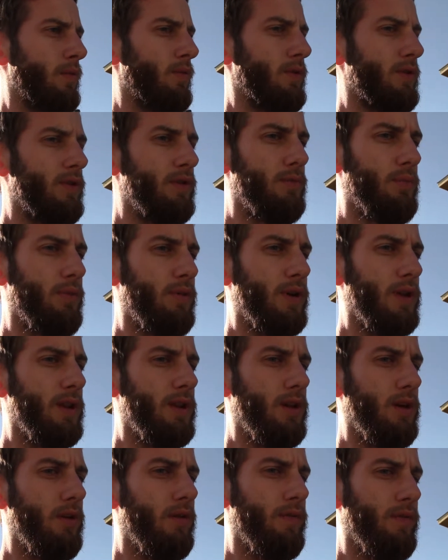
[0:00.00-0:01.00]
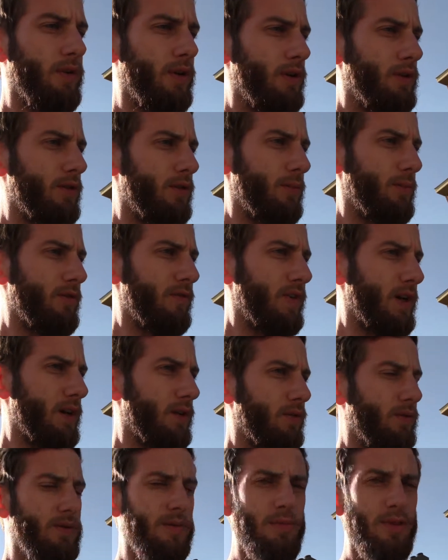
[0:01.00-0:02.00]
which is pretty low for consumer
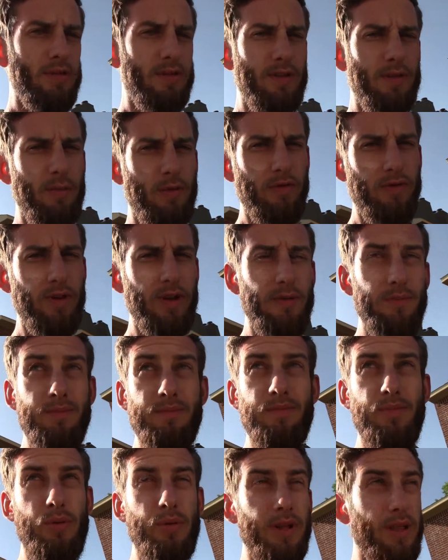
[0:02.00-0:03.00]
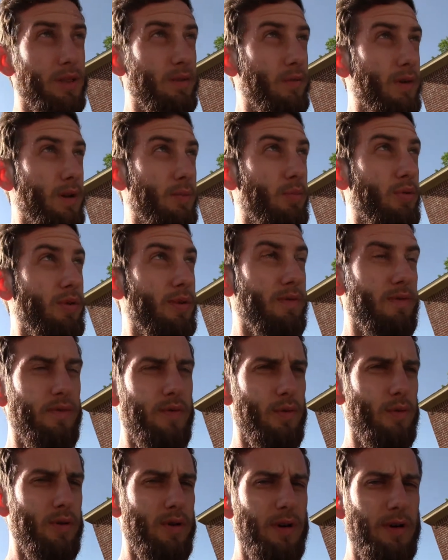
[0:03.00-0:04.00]
vehicles. Most of them will run 0.3 to
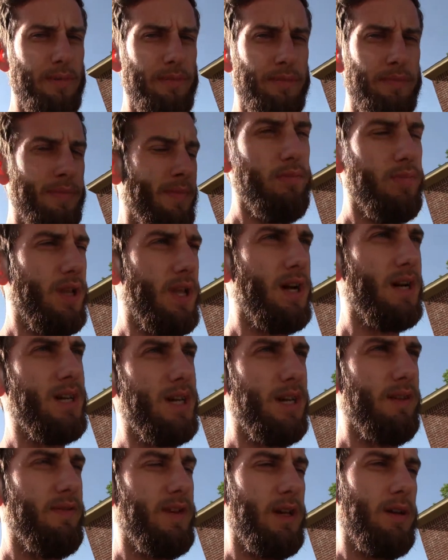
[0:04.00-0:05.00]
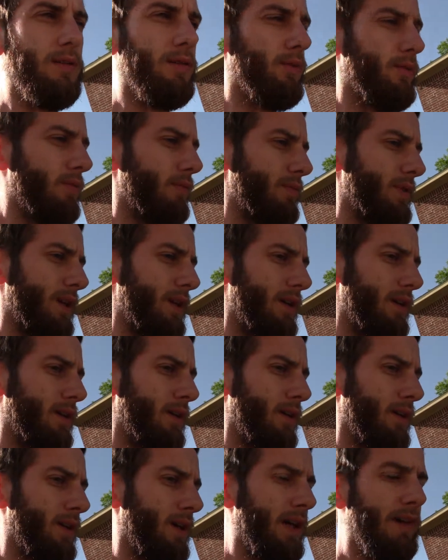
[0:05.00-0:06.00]
0.4. Blocky vehicles will be
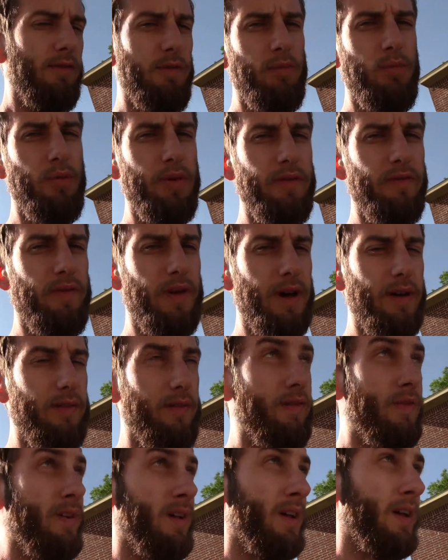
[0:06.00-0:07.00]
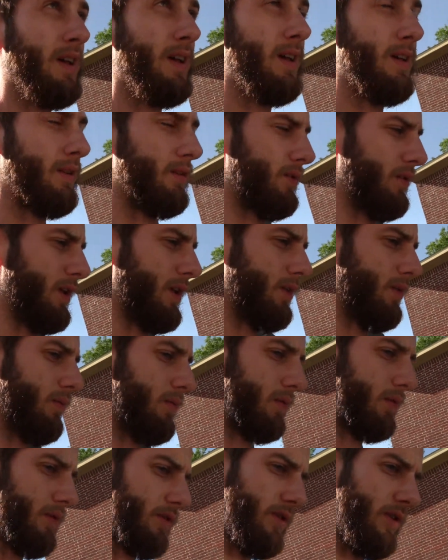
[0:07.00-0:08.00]
even 0.5. So that's
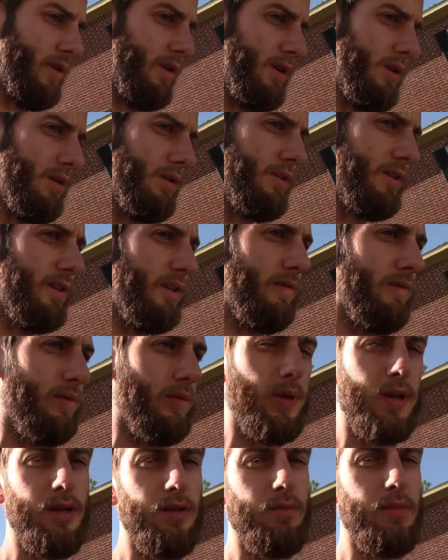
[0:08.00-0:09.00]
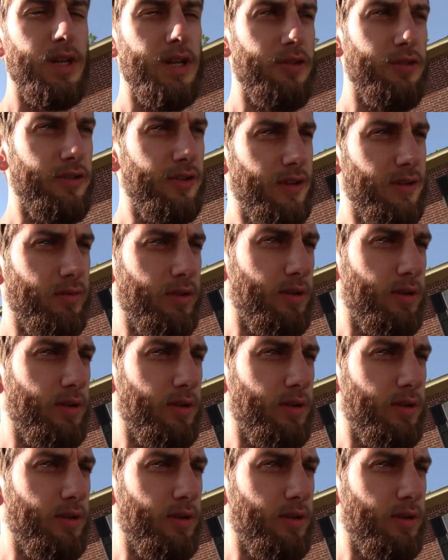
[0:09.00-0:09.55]
when you're starting to see really diminishing